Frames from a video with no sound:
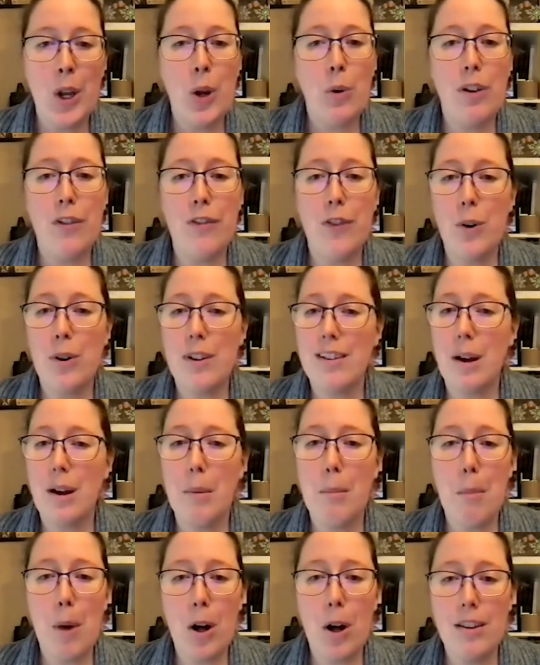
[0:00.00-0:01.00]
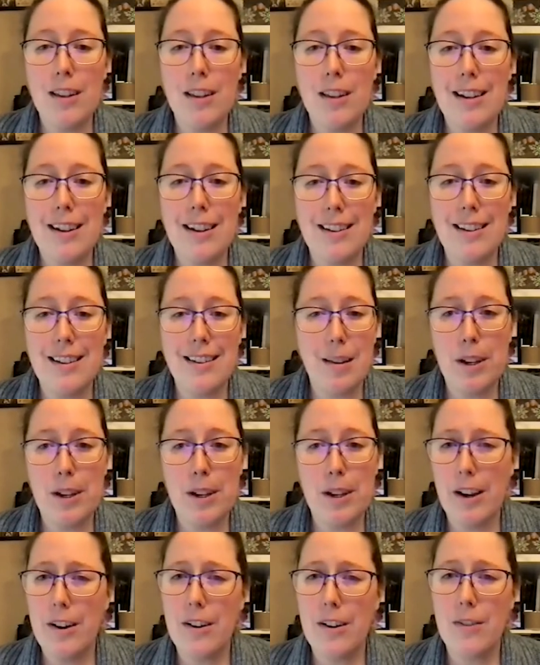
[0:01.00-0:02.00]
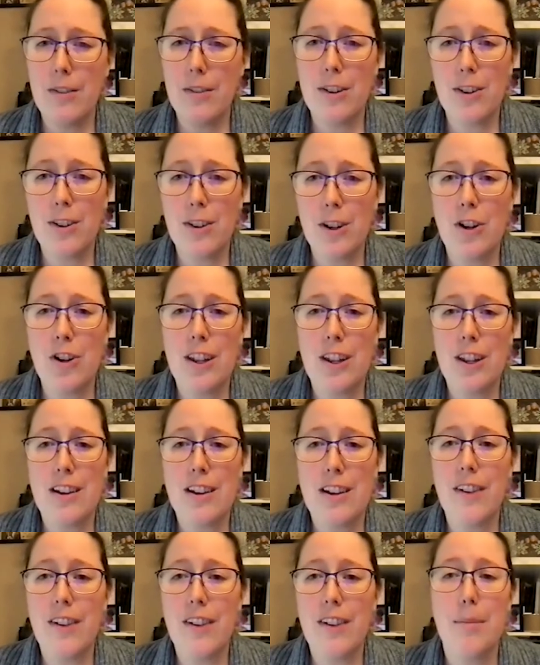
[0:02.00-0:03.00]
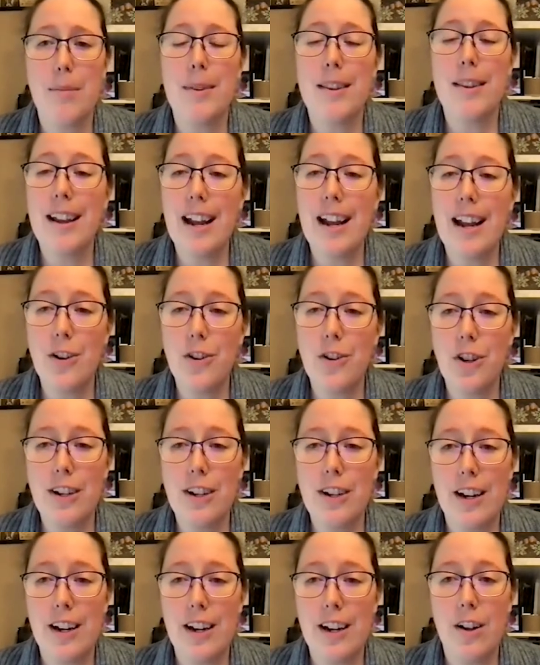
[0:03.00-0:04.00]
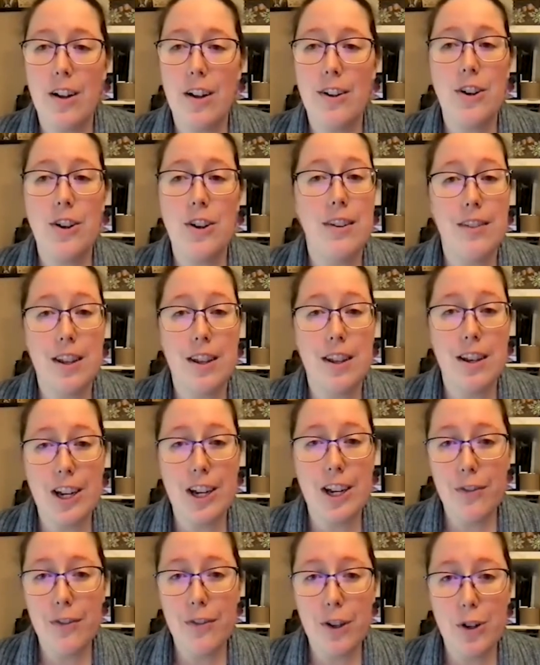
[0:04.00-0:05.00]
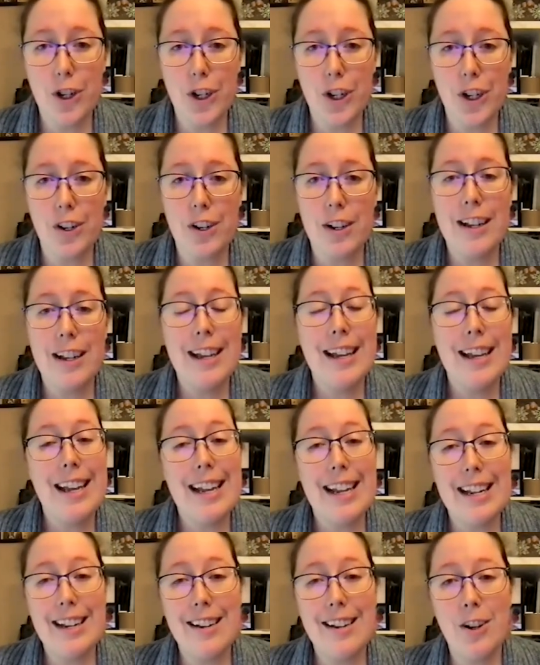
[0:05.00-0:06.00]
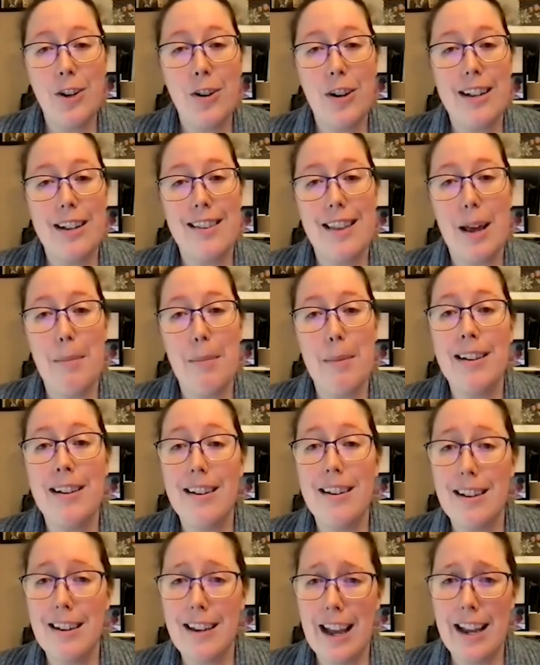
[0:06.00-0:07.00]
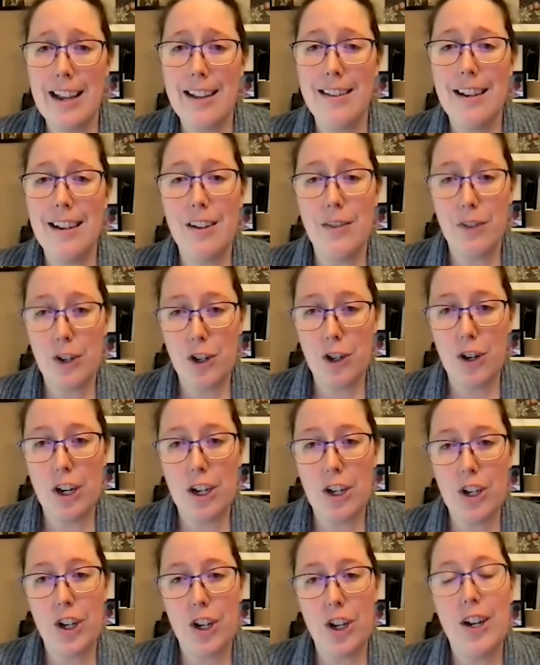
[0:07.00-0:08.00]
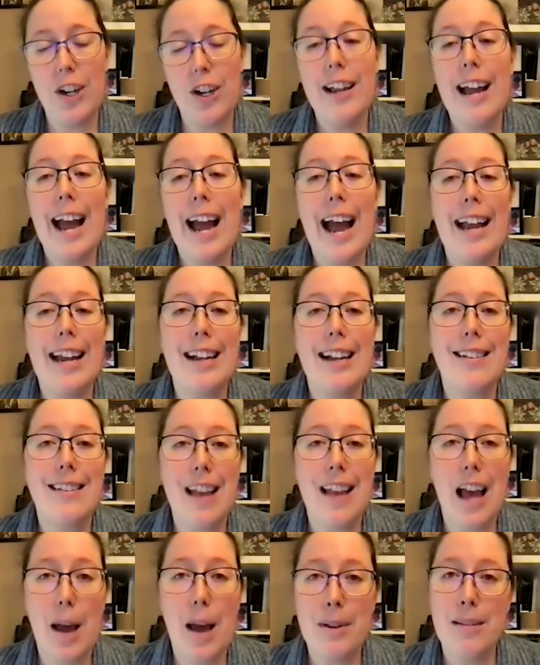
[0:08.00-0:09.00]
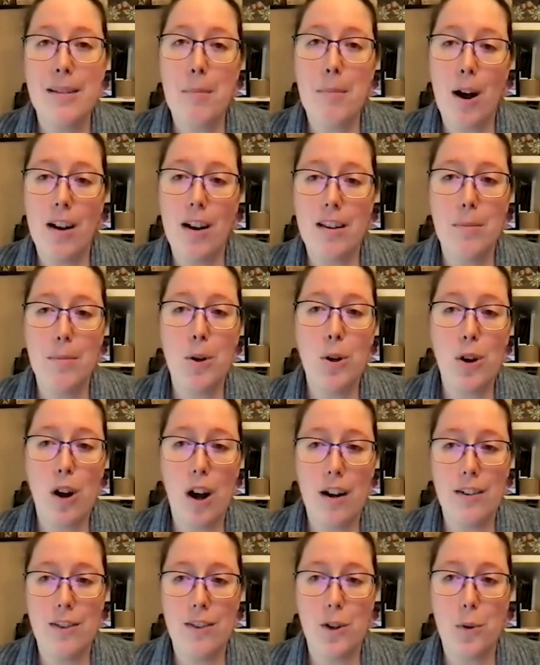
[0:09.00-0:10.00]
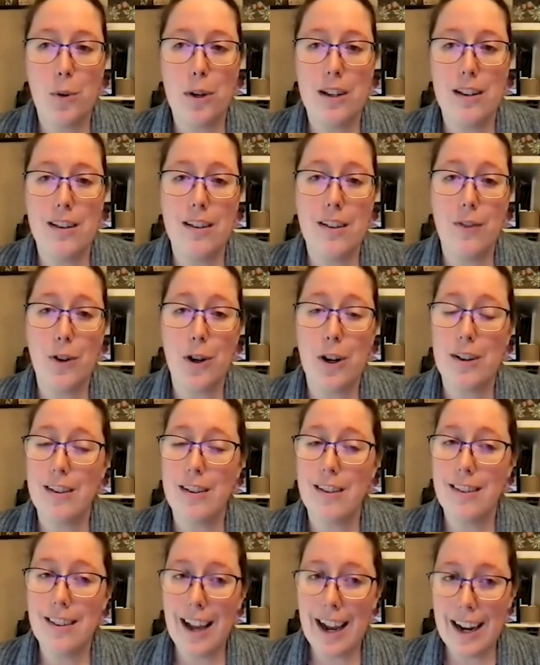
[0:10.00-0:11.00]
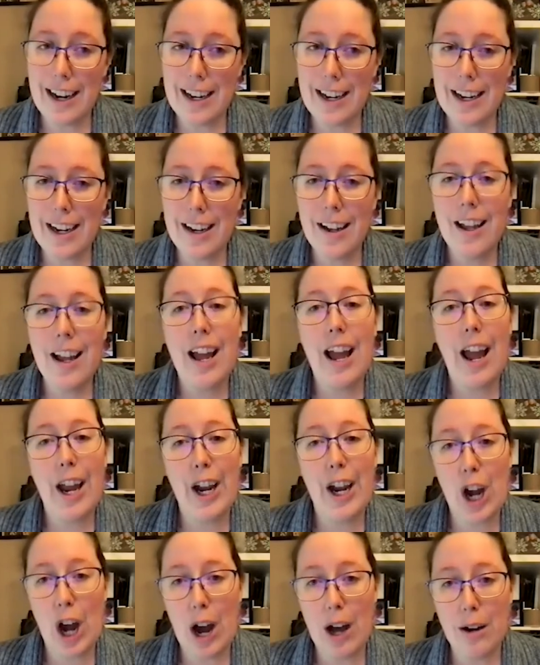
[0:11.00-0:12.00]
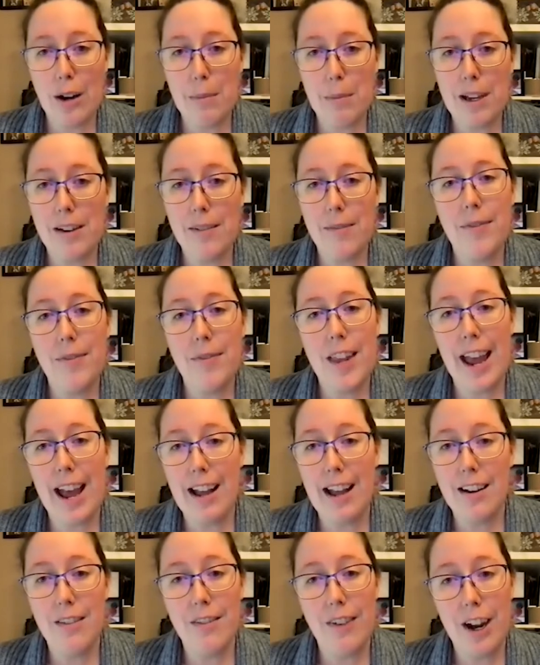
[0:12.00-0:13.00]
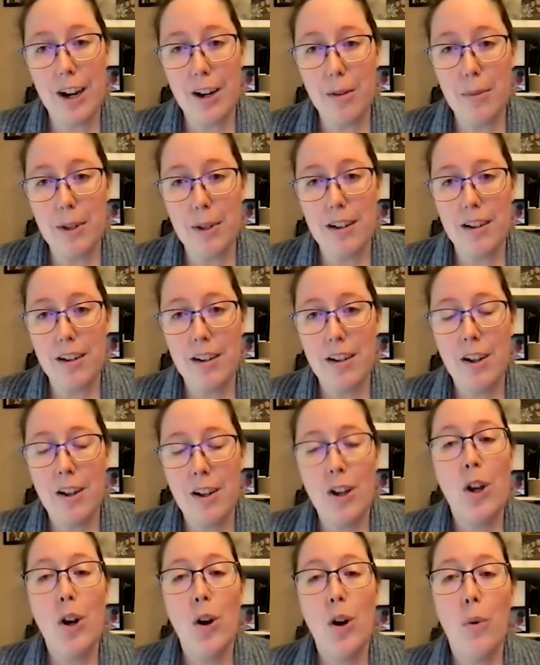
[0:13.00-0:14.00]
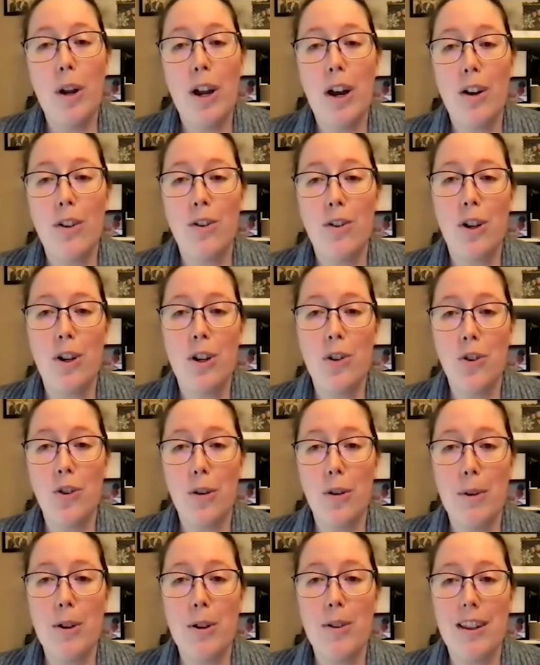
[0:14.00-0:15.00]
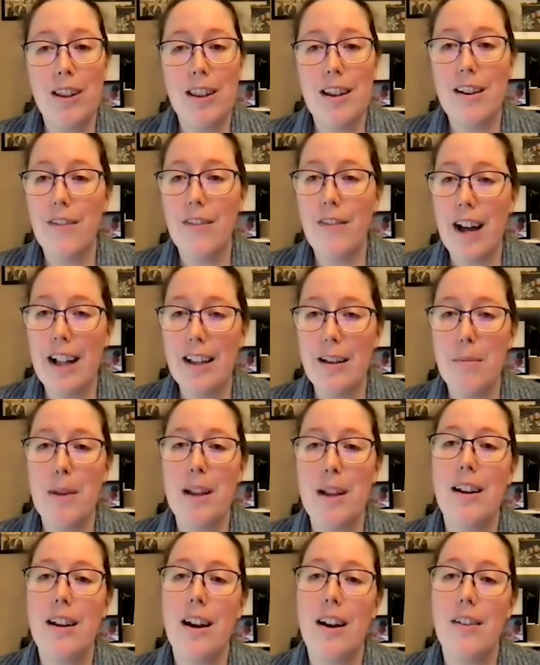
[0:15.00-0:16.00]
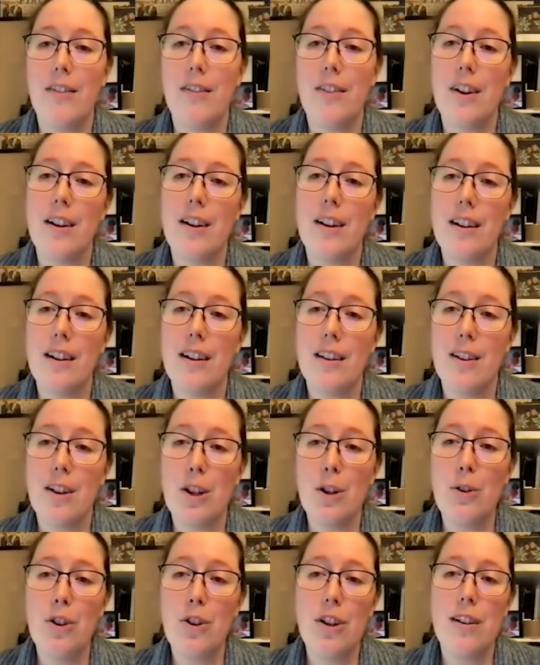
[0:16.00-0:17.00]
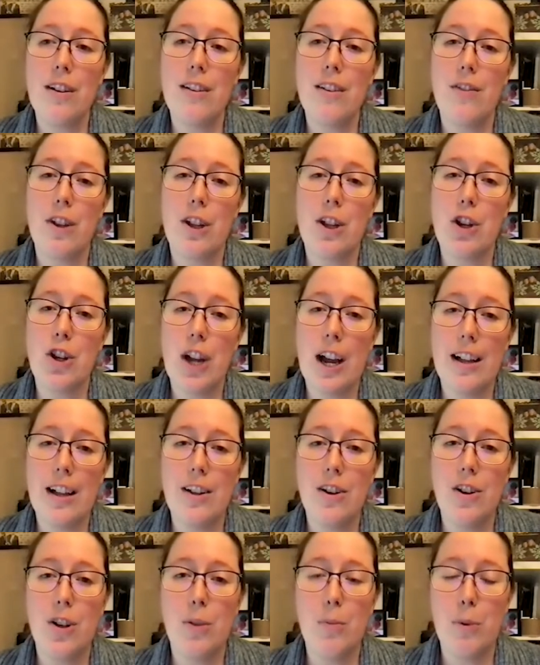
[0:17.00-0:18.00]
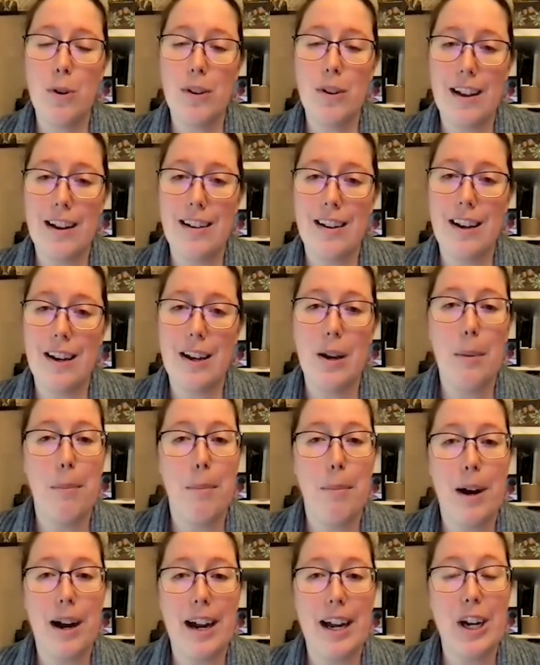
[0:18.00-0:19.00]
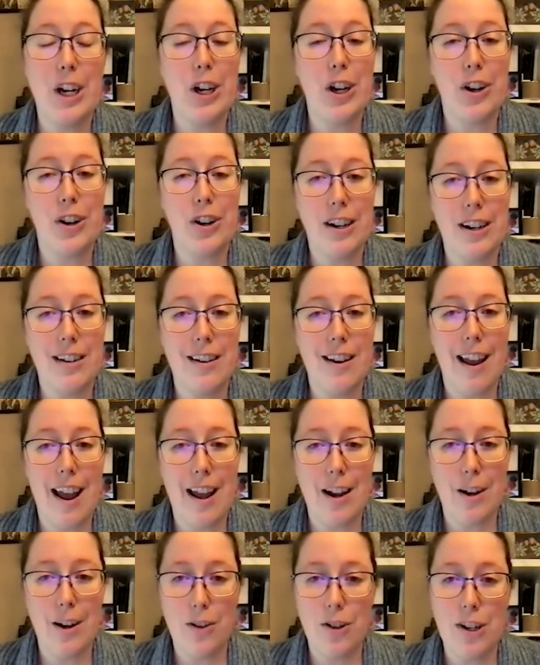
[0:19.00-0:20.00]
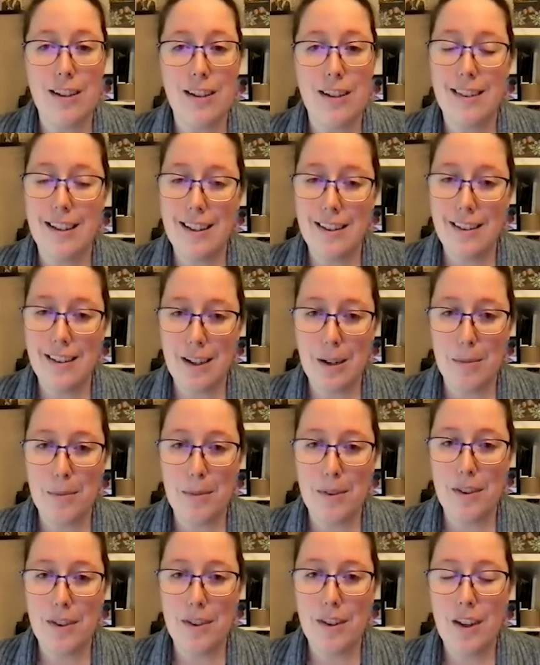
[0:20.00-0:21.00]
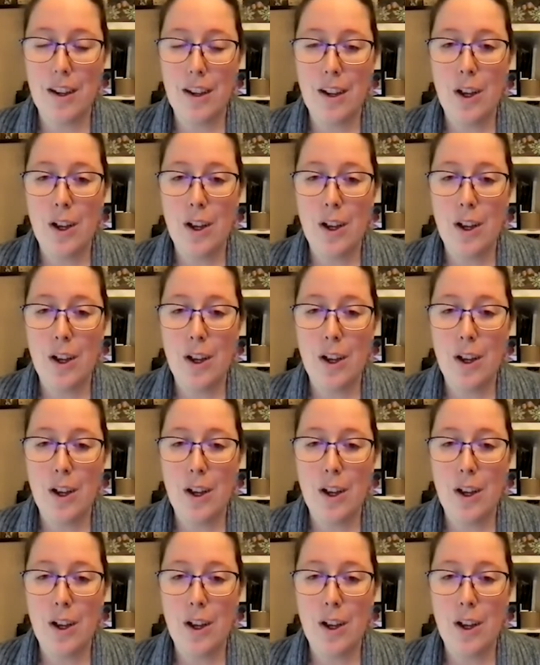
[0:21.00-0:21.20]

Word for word: We focus on multidisciplinary research that develops the energy technologies of the near future, integrates them into today's infrastructure, and examines possible consequences for our society, economy, and environment. We also contribute to the development of solutions for the challenges presented by current energy systems.